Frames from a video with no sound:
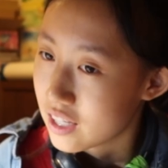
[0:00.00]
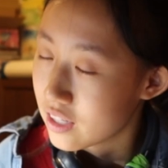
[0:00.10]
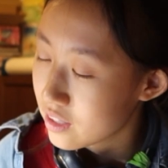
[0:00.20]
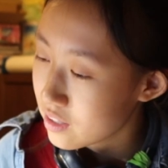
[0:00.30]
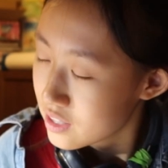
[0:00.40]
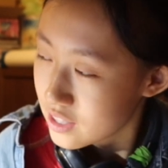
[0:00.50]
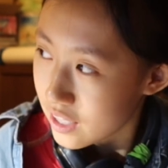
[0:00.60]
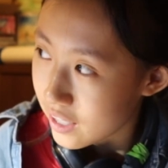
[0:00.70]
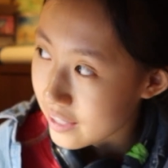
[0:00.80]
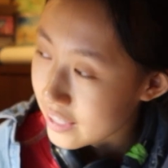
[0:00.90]
another
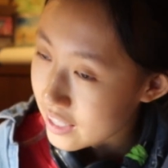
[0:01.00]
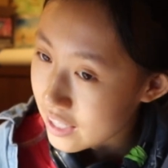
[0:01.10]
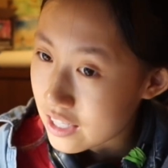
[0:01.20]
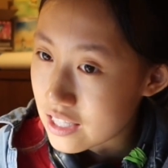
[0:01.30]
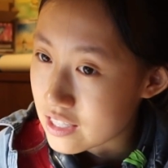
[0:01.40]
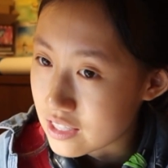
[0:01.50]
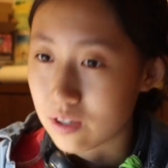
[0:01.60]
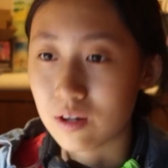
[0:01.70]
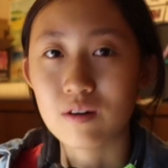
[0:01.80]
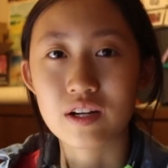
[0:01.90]
scene I like is the
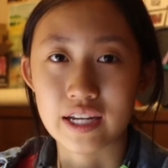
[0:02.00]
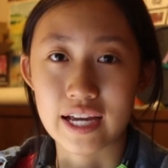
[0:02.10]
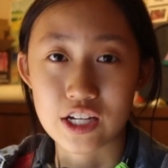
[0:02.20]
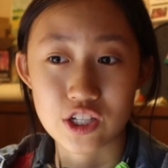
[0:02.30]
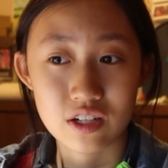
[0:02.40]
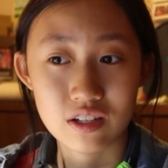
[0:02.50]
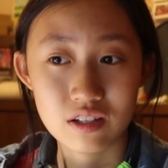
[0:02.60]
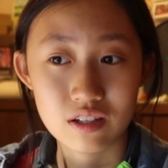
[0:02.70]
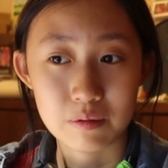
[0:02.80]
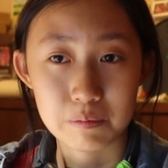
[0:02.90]
whole
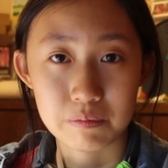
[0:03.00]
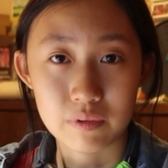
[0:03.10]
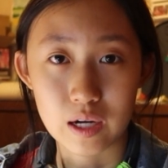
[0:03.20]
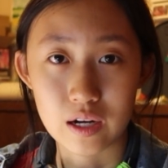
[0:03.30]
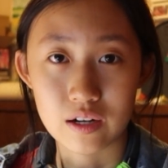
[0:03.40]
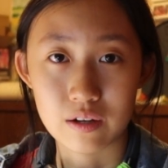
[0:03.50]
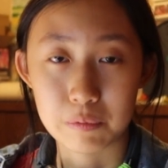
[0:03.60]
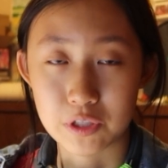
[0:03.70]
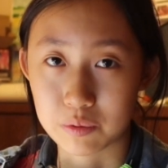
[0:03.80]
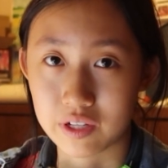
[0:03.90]
connection
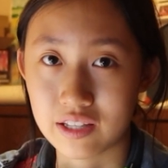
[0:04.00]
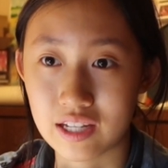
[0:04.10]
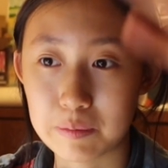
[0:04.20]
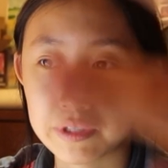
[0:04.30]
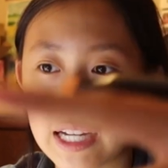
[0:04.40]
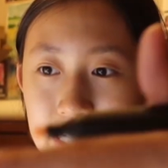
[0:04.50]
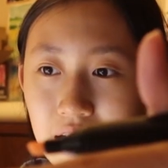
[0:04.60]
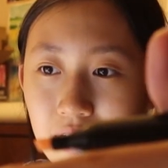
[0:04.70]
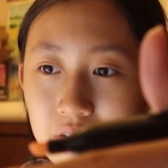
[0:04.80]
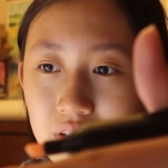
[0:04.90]
between the upside
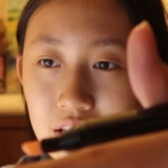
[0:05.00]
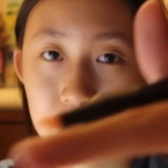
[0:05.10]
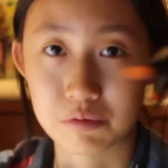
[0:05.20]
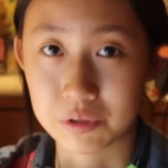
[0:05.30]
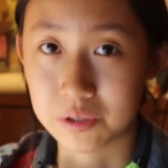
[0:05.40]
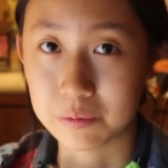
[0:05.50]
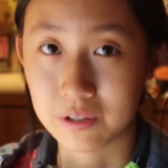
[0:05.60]
down and the real